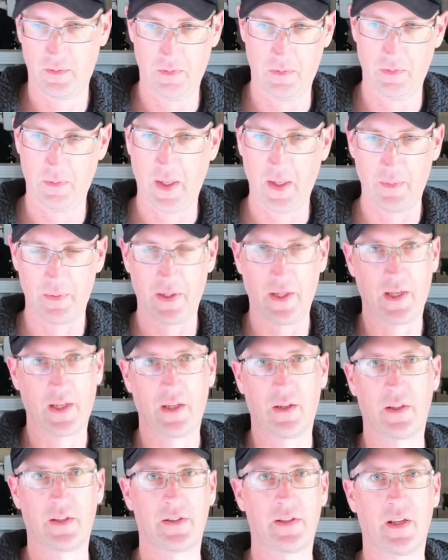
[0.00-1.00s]
Maybe they
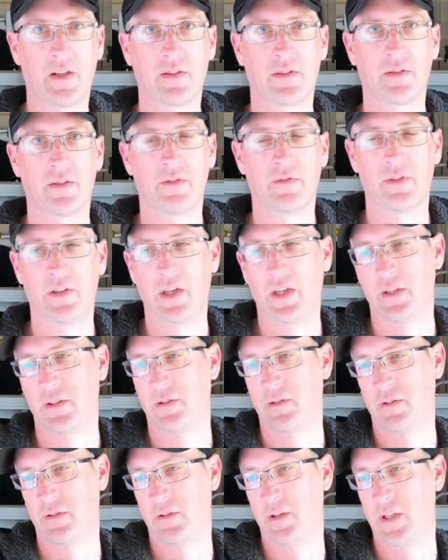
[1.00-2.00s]
got a sense of the
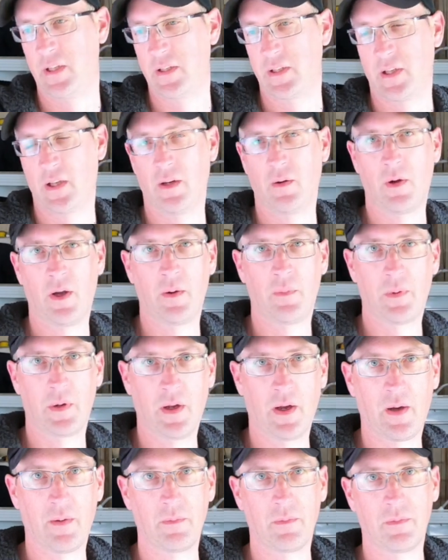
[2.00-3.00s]
estuary is going to open
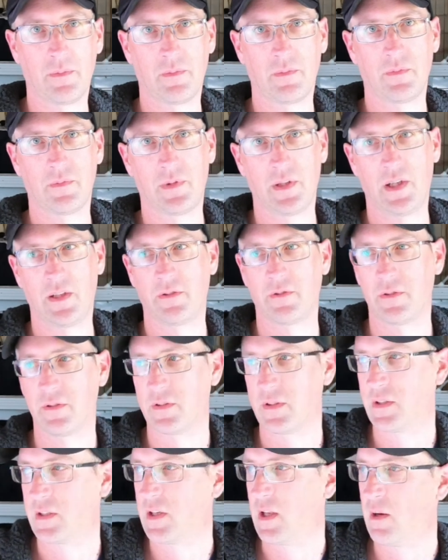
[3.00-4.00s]
up the
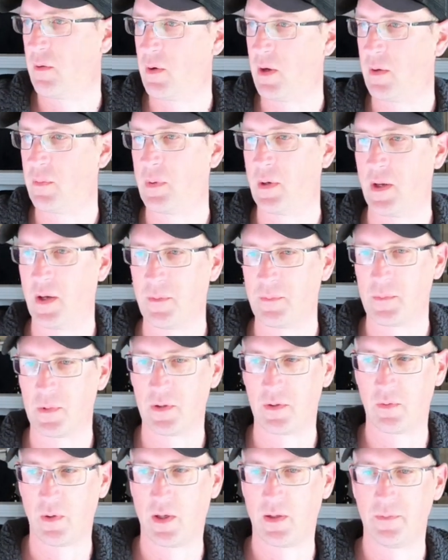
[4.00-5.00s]
entrance is going to open up
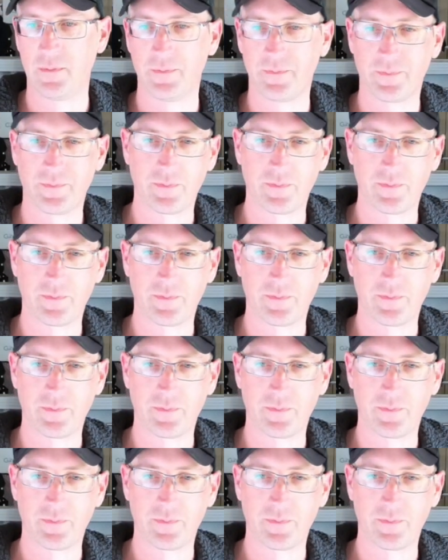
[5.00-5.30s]
as well.